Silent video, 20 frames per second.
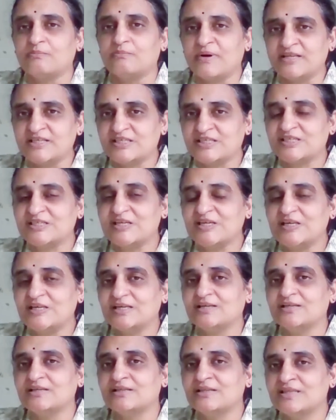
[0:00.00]
but
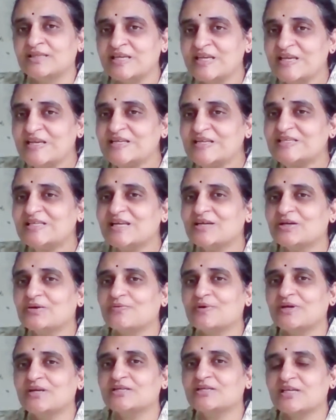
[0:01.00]
still these
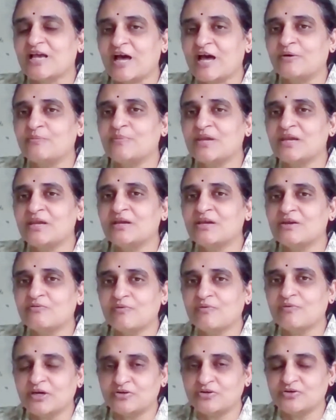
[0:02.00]
liquids are being
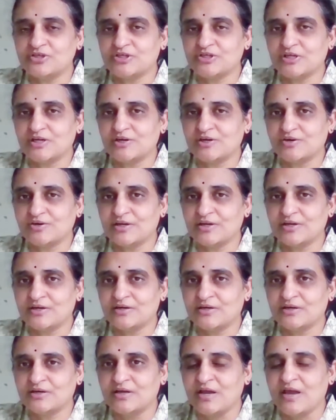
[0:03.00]
given to children,
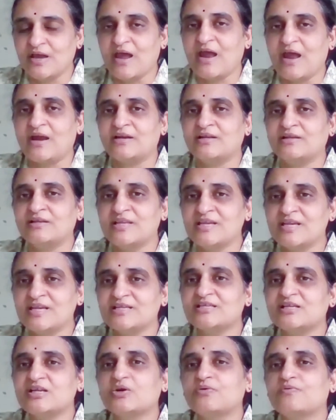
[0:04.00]
and
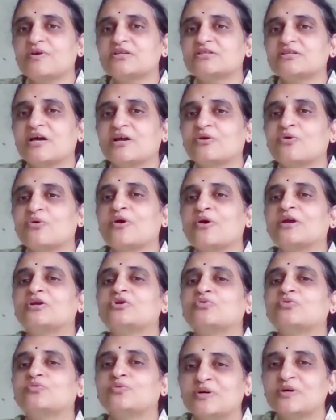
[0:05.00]
these liquids are going
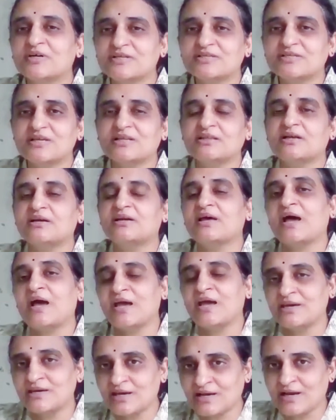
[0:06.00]
to worsen the
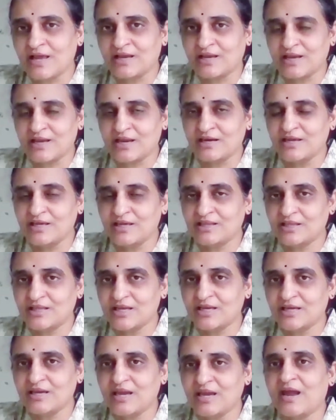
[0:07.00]
diarrhea like
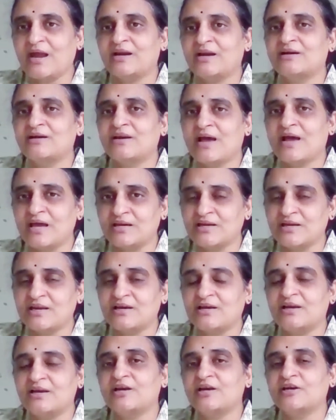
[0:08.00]
anything and diarrhea
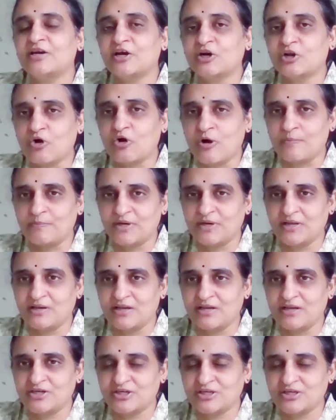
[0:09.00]
related
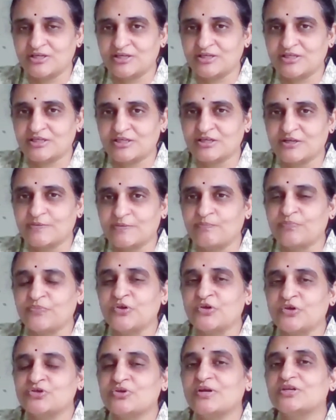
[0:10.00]
complications.
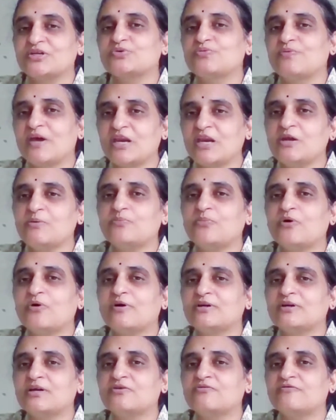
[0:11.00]
So it's very
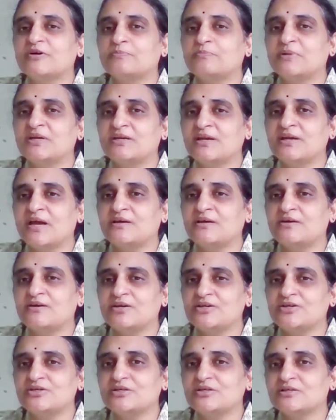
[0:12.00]
important for
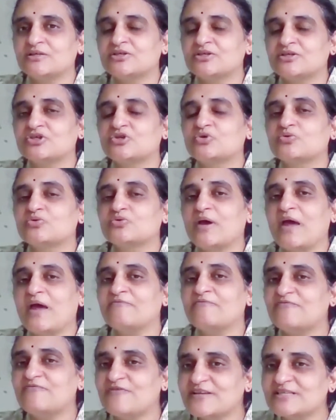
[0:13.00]
pediatricians to
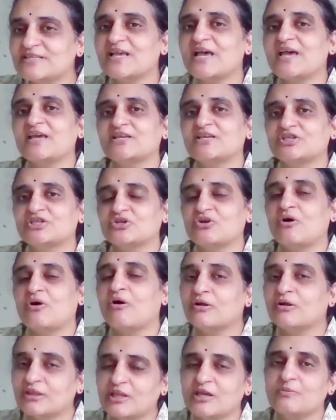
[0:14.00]
emphasize
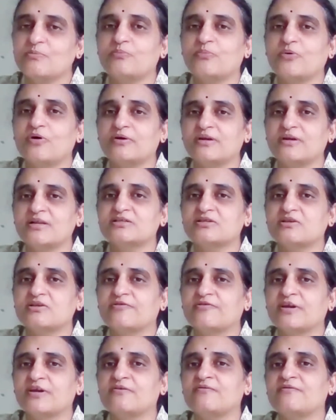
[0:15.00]
on the importance
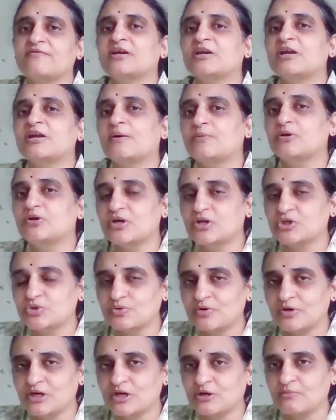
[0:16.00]
of giving
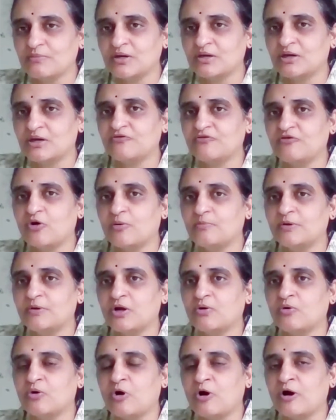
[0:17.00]
WHO recommended
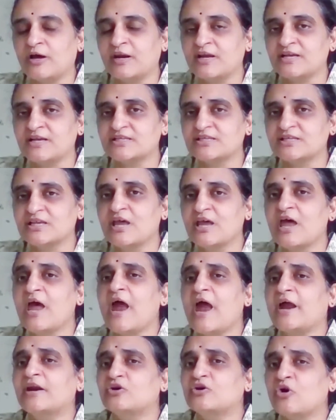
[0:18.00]
formula ORS
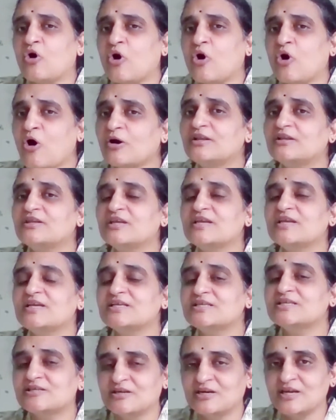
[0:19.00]
and not
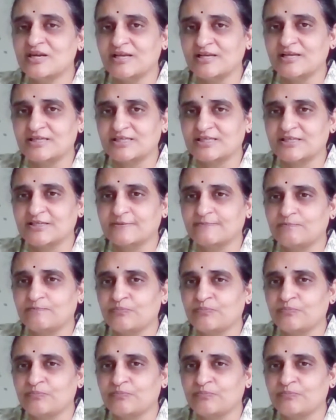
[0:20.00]
these drinks